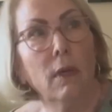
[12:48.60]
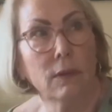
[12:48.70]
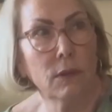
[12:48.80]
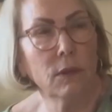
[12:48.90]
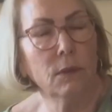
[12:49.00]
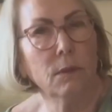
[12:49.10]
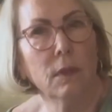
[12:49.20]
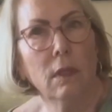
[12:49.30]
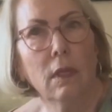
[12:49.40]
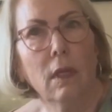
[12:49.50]
2.
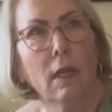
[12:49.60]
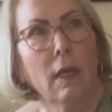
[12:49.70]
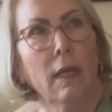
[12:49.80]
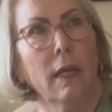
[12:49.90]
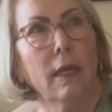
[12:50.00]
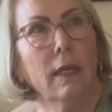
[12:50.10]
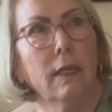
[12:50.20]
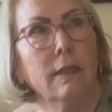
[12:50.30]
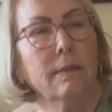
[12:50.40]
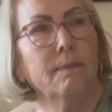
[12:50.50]

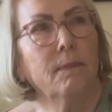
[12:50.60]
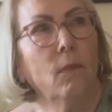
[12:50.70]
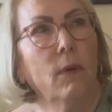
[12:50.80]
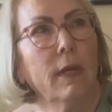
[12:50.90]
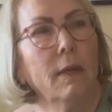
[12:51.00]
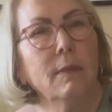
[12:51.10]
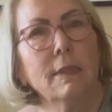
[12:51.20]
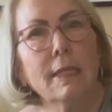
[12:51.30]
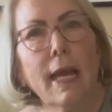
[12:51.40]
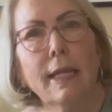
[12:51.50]
And when I
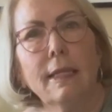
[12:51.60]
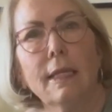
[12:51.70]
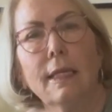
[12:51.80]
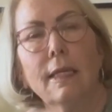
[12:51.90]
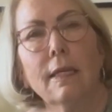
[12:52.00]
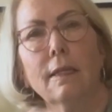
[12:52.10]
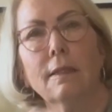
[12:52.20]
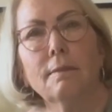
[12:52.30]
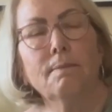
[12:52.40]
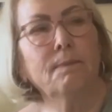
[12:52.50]
was at the
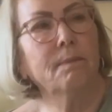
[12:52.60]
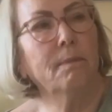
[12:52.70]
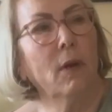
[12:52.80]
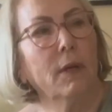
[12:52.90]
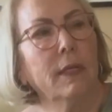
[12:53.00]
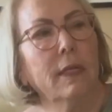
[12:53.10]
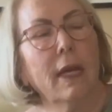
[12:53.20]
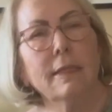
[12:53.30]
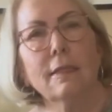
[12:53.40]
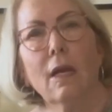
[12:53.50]
market,
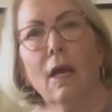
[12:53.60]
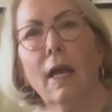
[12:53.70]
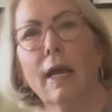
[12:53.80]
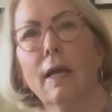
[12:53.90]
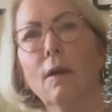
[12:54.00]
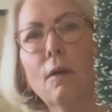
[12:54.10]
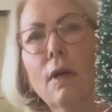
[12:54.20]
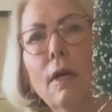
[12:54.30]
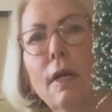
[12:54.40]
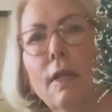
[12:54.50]
I saw how
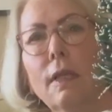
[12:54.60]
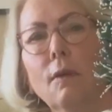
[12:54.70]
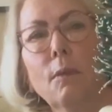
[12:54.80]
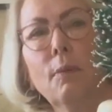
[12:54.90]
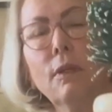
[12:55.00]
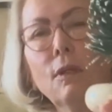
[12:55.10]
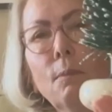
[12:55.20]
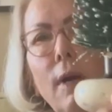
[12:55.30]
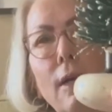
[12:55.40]
they were putting the bottle